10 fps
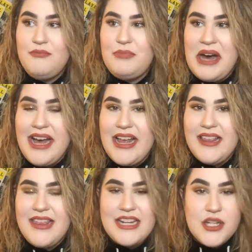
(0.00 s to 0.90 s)

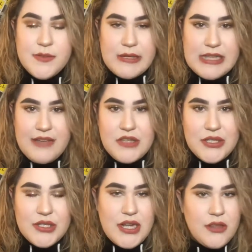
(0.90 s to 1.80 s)
but that just means I have to
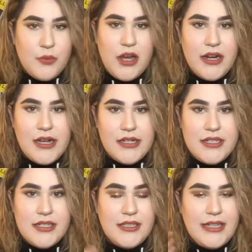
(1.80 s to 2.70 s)
use another
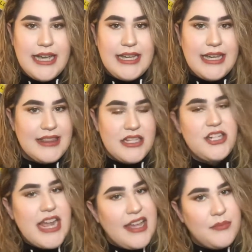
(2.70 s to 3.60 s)
product to like get the
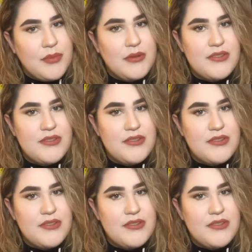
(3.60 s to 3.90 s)
shape.